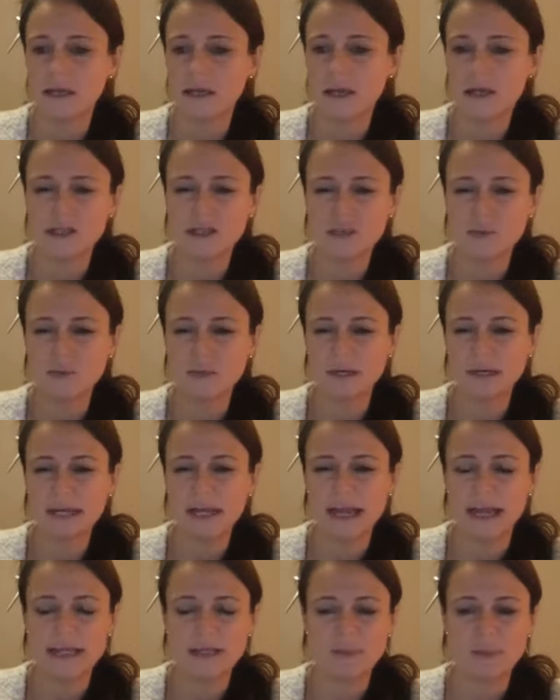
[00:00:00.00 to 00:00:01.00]
I just wanted to
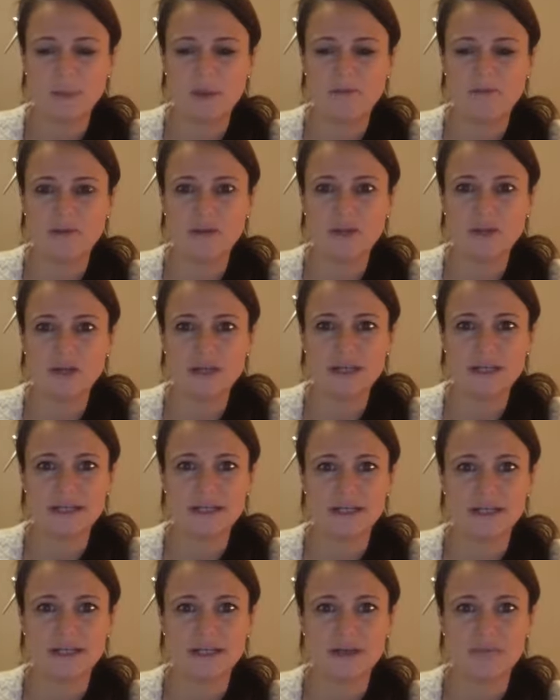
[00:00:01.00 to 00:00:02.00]
gauge a bit of interest
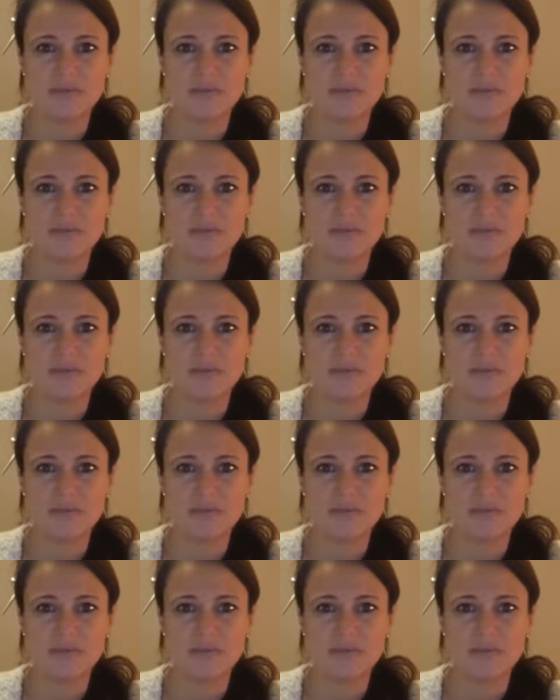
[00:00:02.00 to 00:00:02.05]
and see if